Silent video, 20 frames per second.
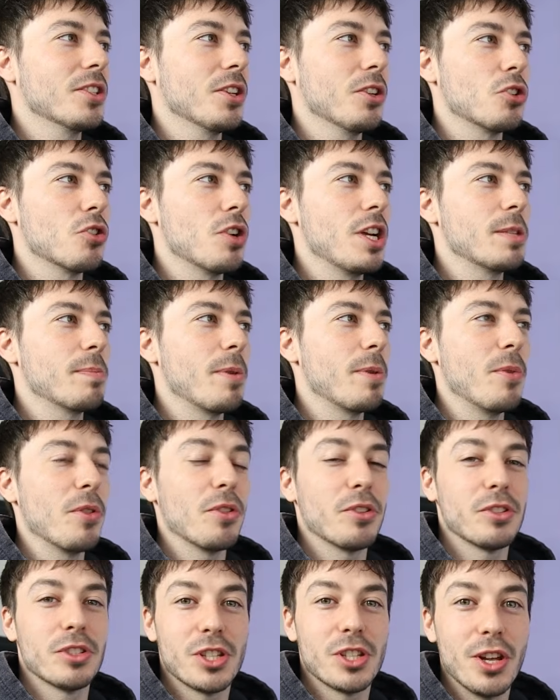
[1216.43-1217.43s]
So trades per
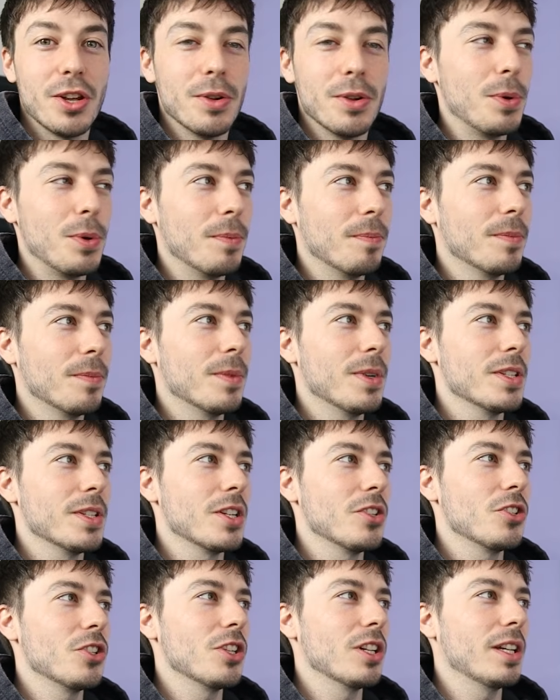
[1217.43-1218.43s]
month 2,
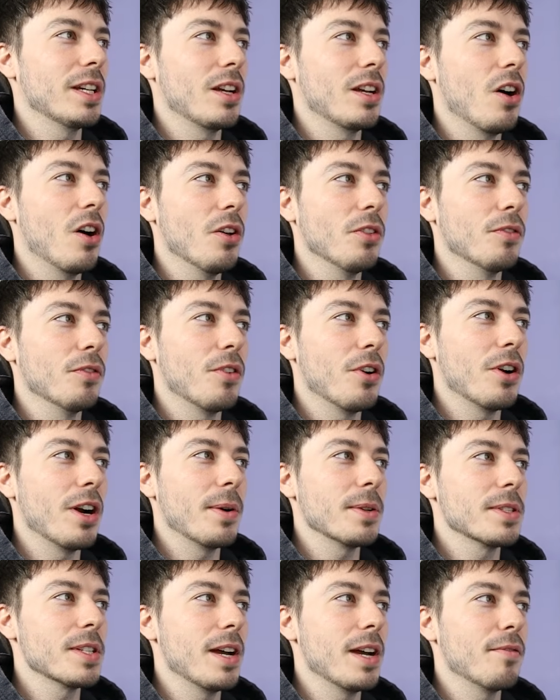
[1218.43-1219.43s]
essentially, on the
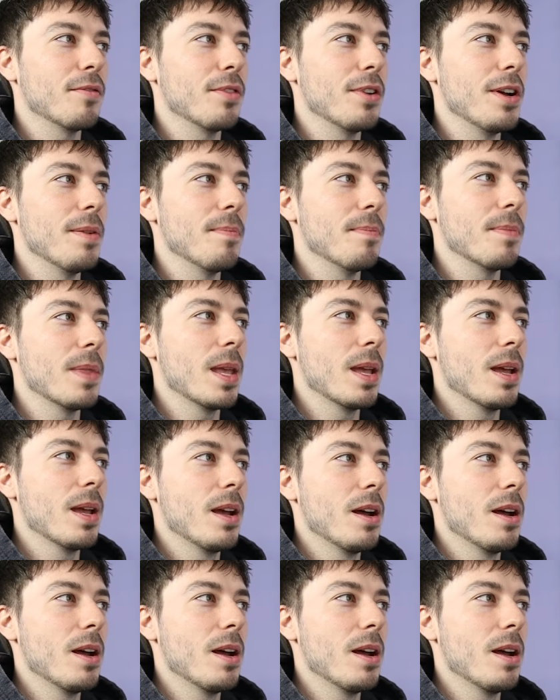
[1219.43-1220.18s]
4-hour time frame.